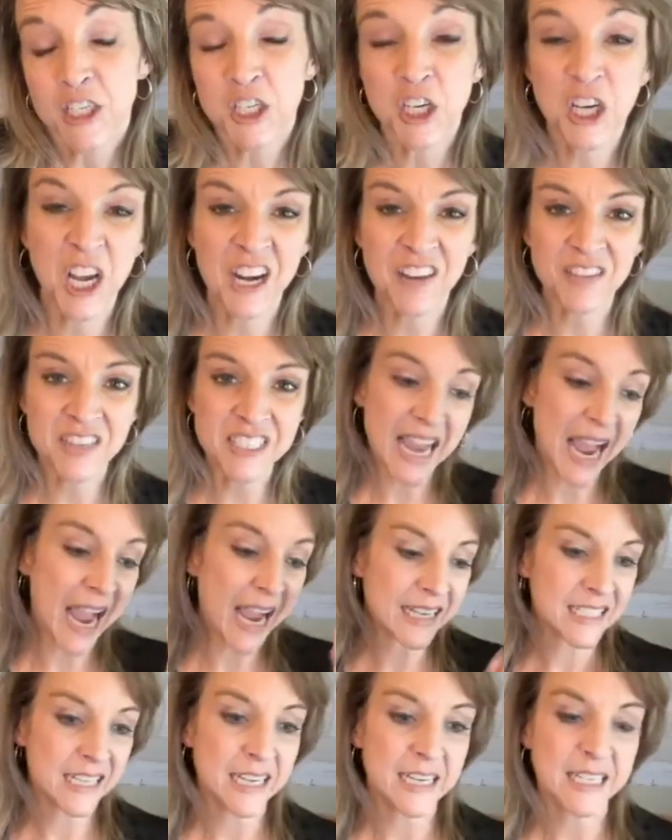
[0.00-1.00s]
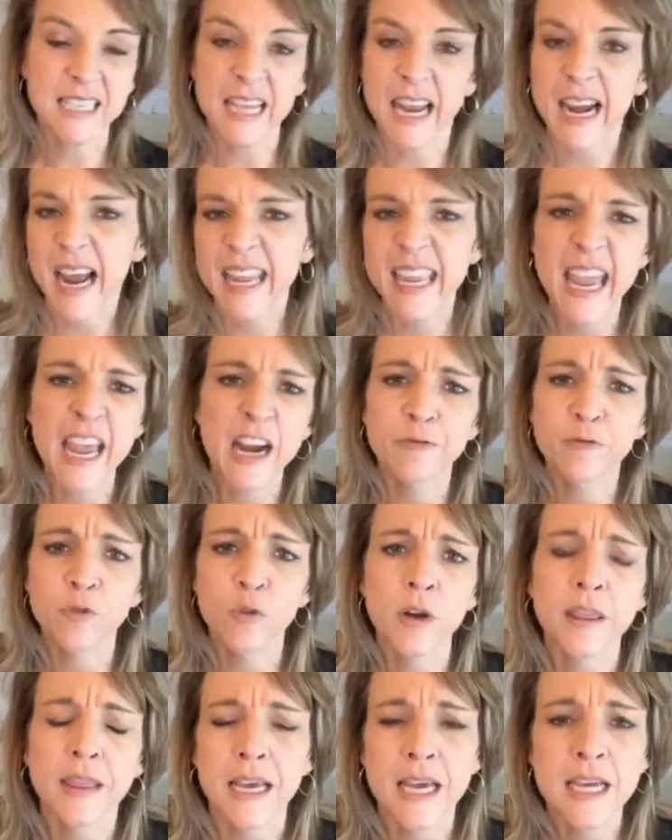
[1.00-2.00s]
She could have attacked it and said, I can't
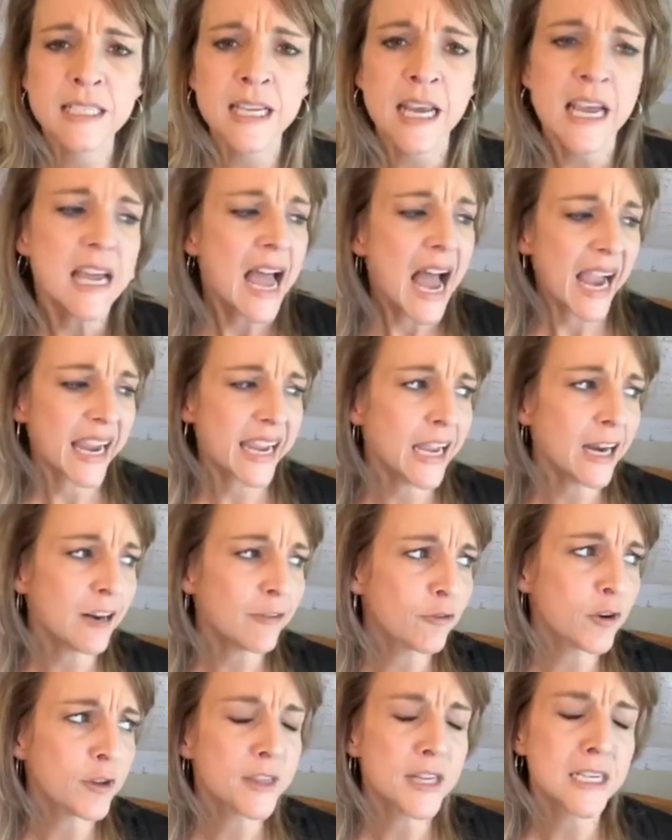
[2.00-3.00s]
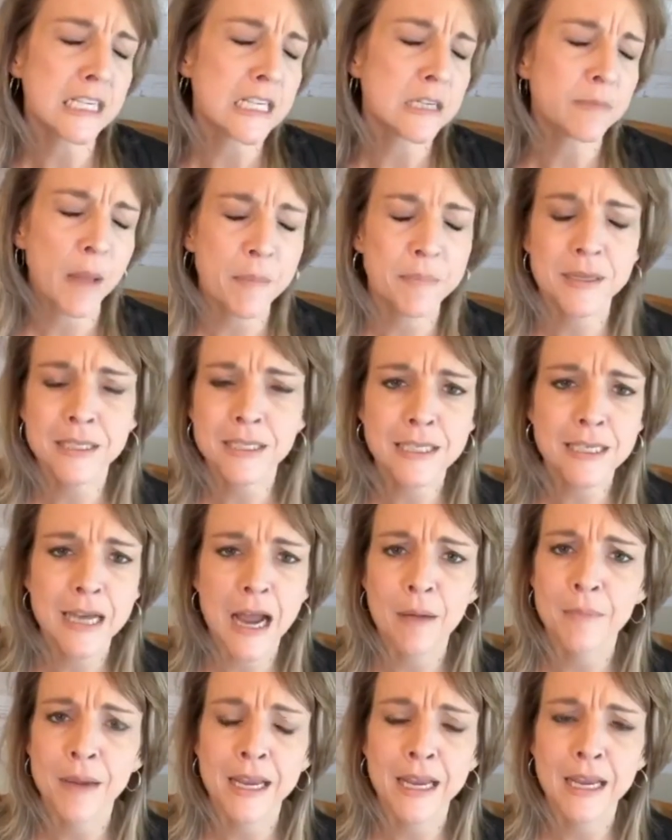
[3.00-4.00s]
afford this. I can't afford this because my business is
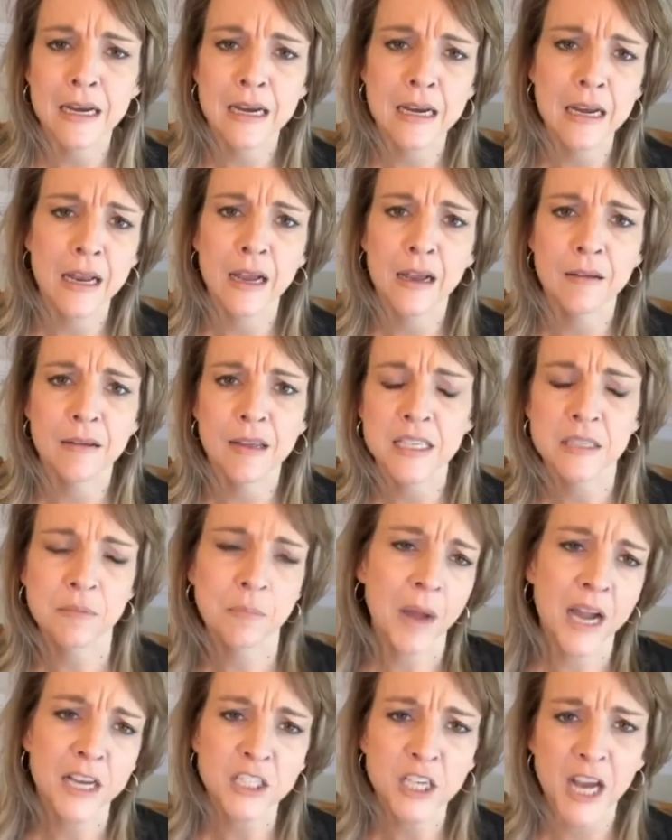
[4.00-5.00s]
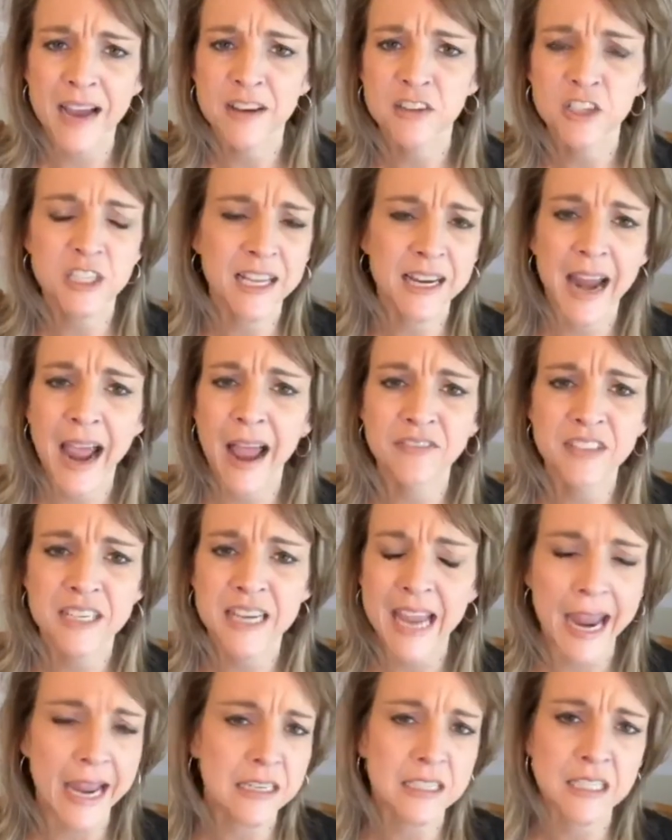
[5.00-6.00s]
not making it as much. I'm just gonna have to
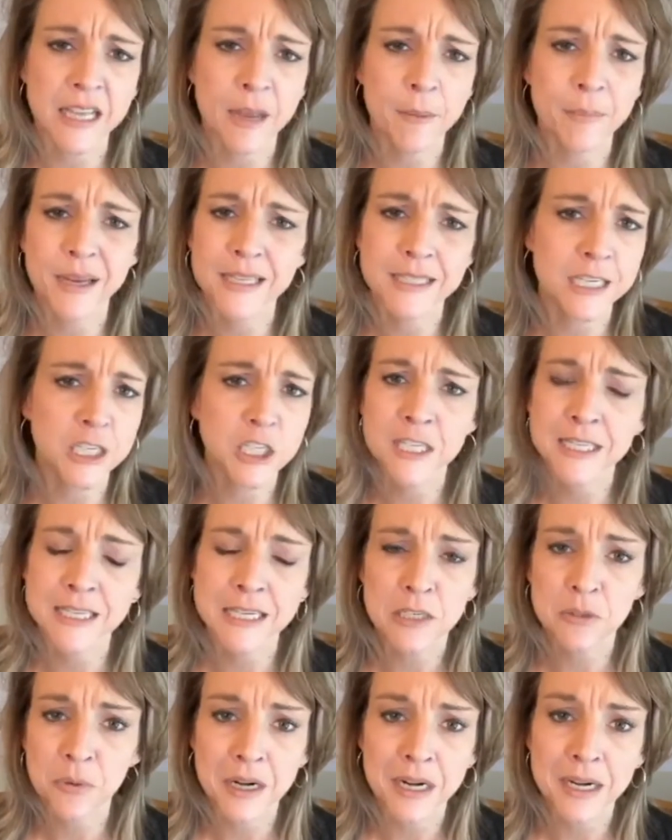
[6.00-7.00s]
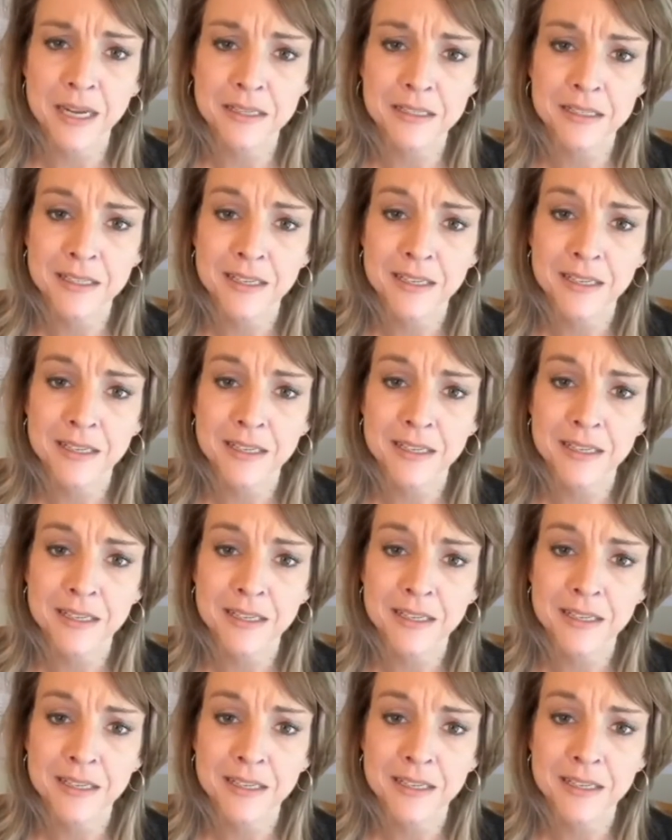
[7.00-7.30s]
cancel it because it just is what it is.